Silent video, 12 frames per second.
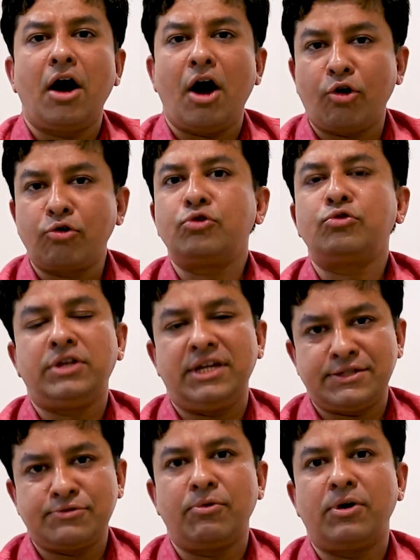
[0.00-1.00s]
How do
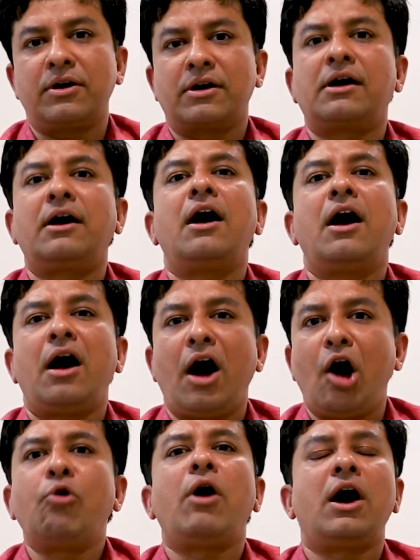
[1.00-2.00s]
these work?
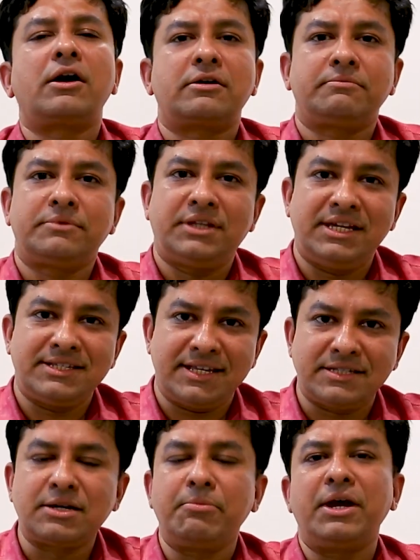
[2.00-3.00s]
How are these
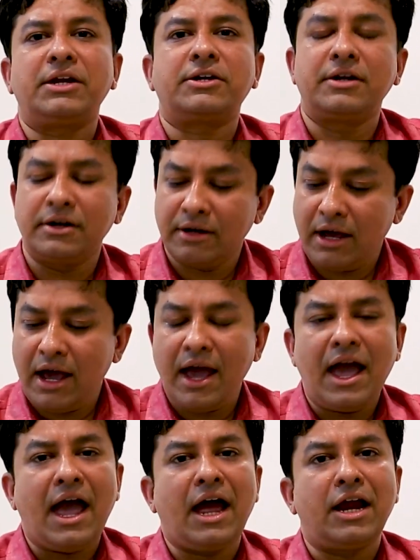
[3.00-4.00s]
estimated?
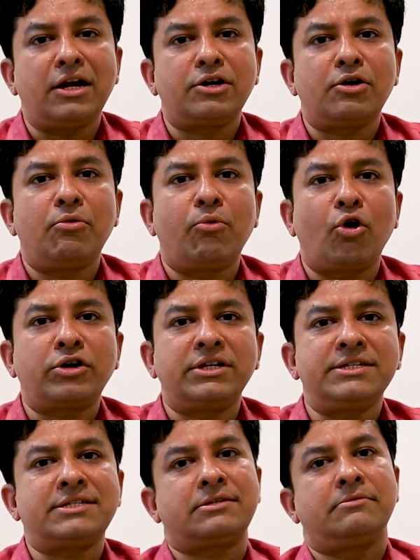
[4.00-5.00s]
And what
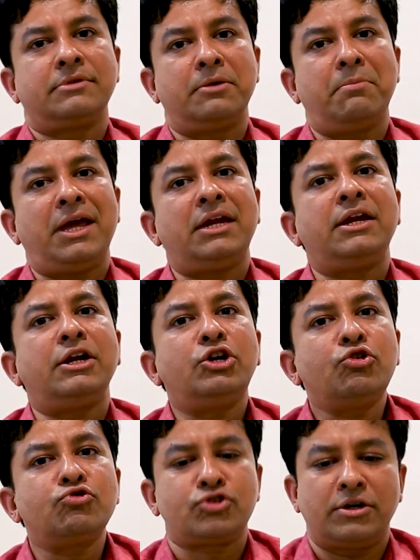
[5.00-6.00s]
is the main
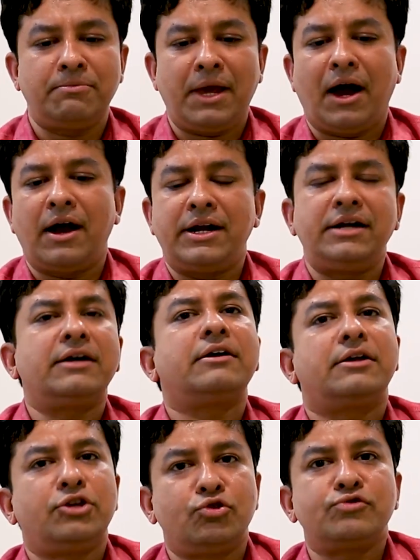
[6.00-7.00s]
intuition behind
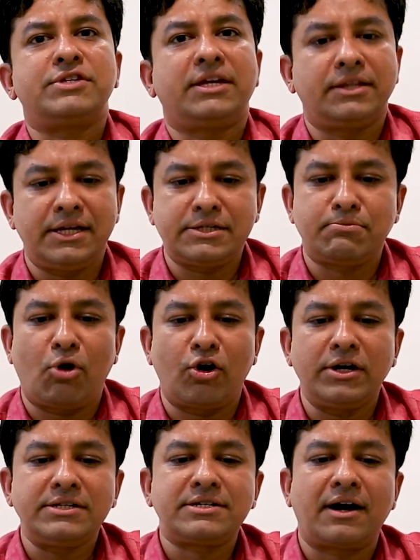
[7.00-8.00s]
using these
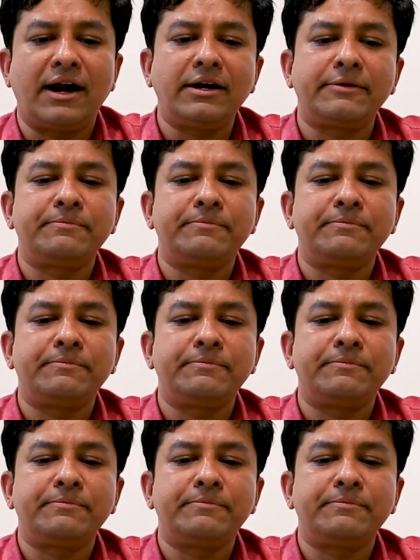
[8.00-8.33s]
models, right?